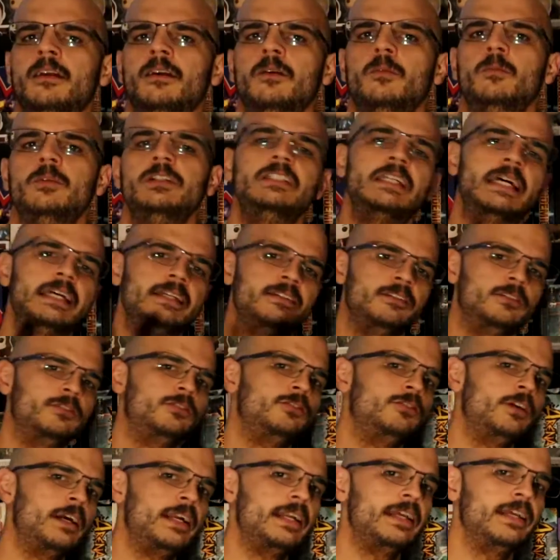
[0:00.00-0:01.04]
Which takes us
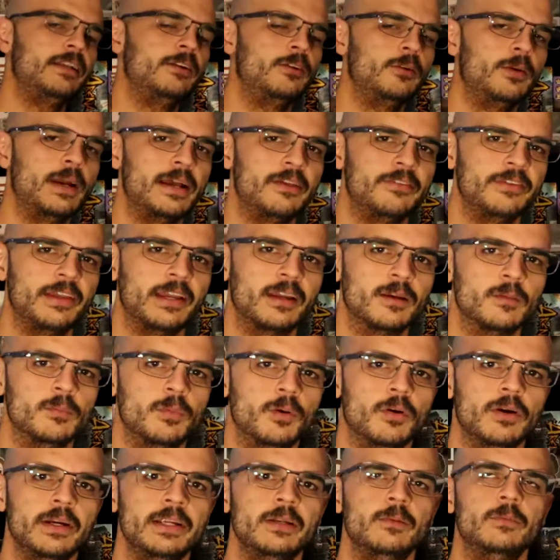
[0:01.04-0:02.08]
straight into our second
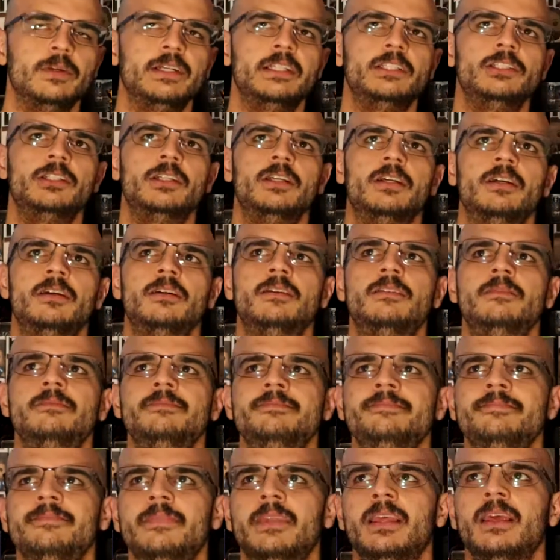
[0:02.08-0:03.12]
point, which
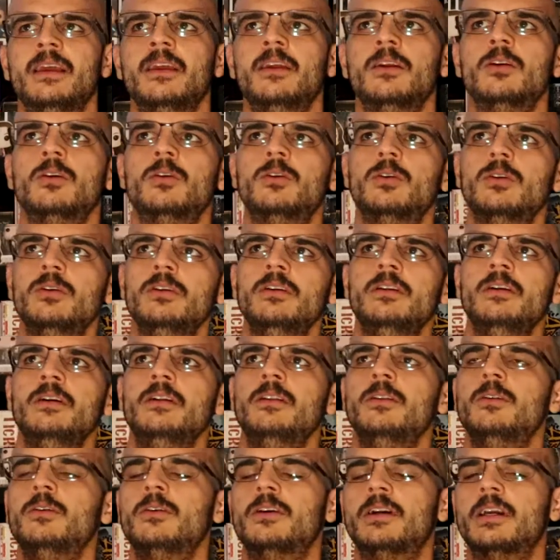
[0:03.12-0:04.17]
could
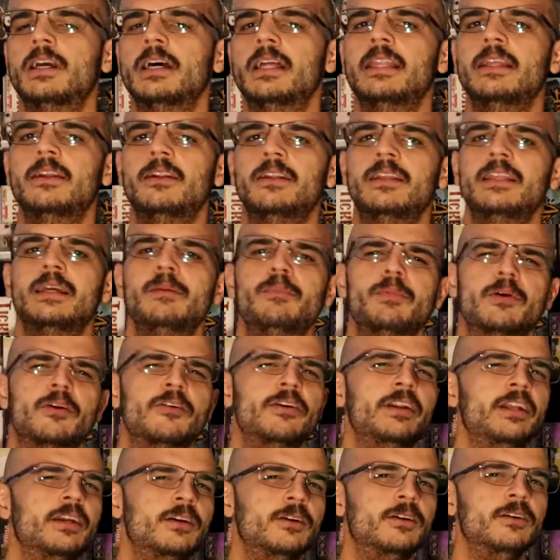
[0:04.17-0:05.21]
look a little
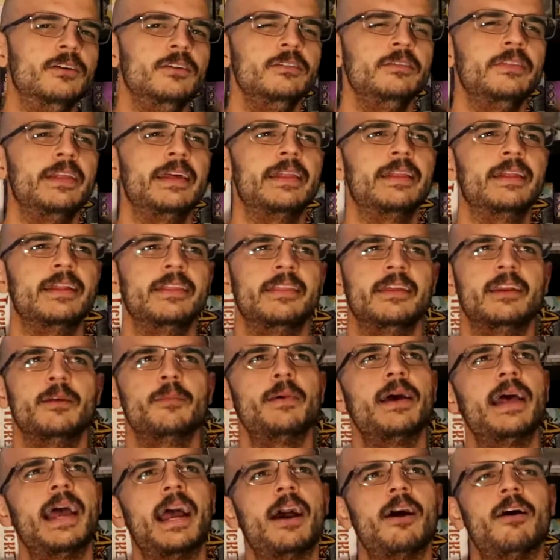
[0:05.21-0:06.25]
hypocritical now that I think
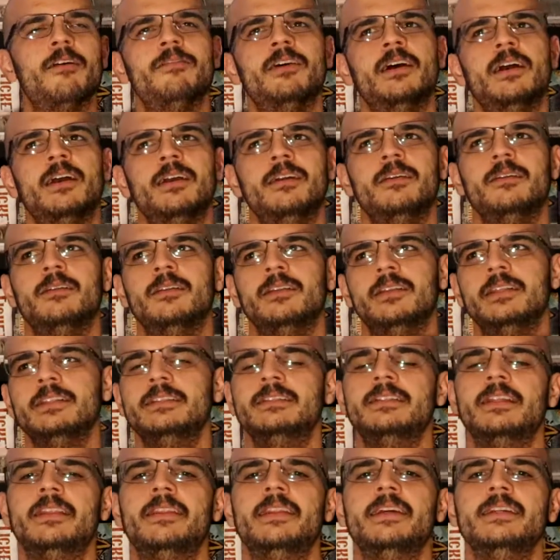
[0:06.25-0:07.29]
about how I've
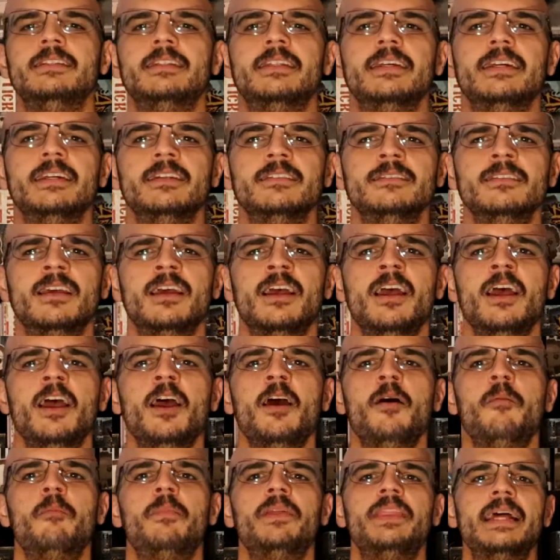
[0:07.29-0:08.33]
listed these things,
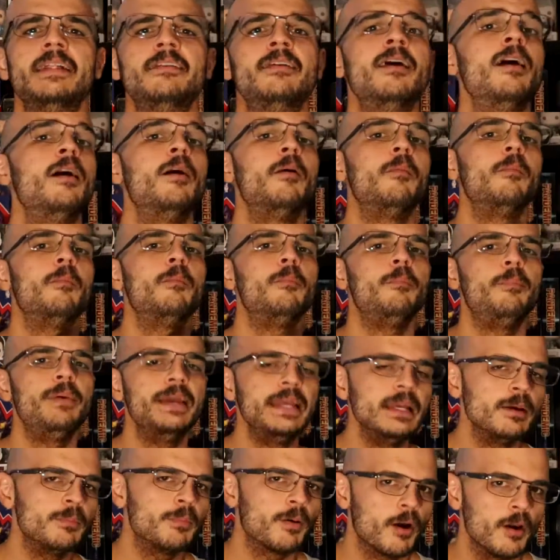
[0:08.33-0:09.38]
but that's
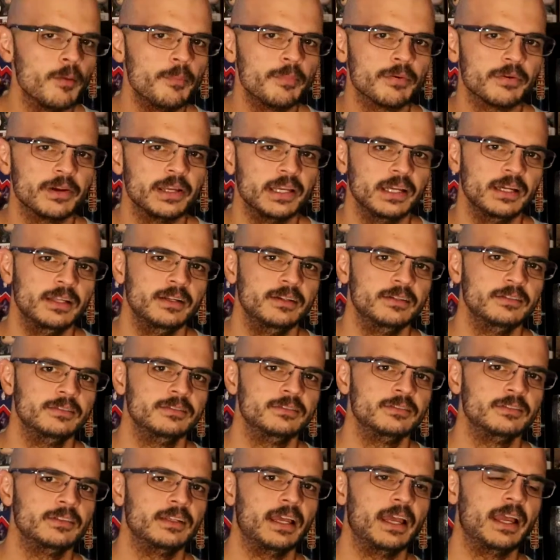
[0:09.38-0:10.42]
be appropriate.
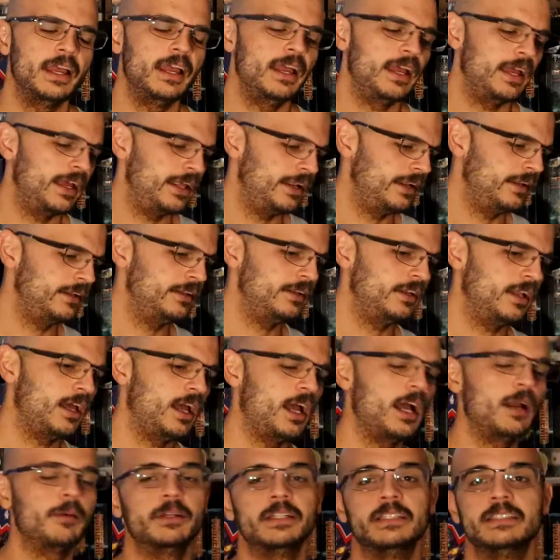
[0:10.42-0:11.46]
And
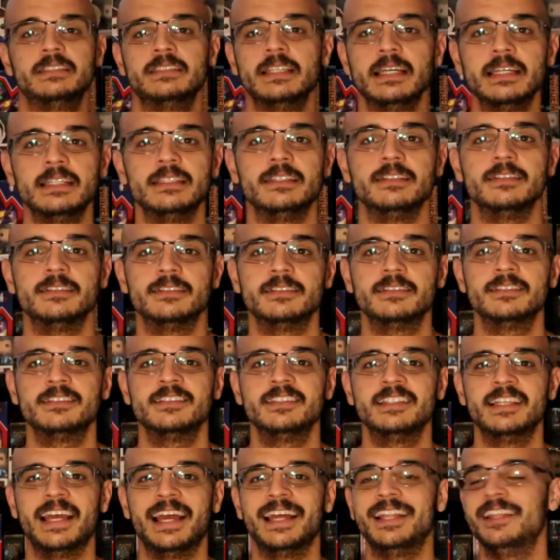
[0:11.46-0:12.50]
I'm going to say this,
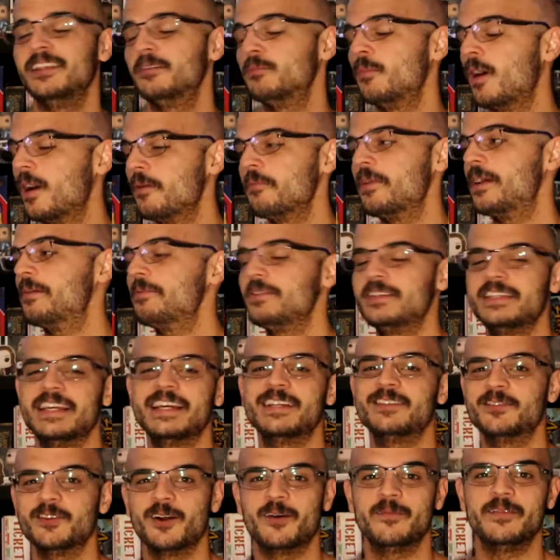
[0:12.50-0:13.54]
and this might make me
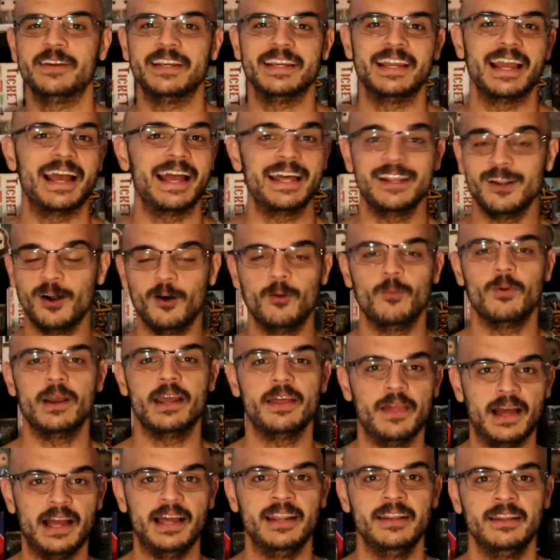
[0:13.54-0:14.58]
sound snobby, and I'll wear
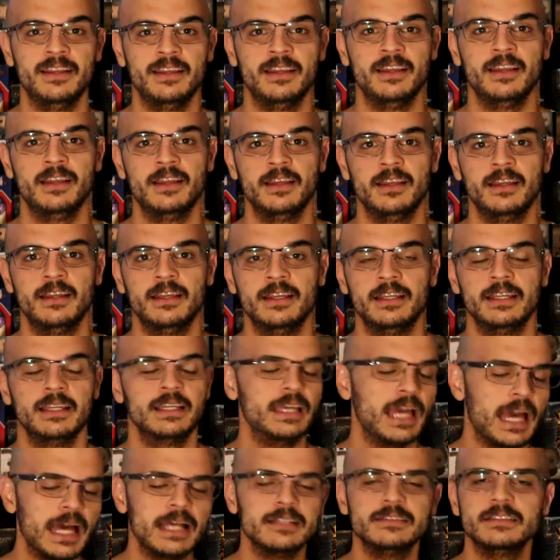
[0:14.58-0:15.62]
that.
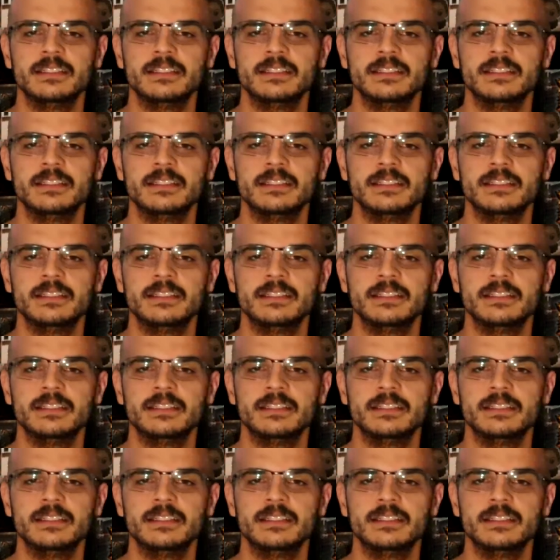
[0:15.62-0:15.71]
Cards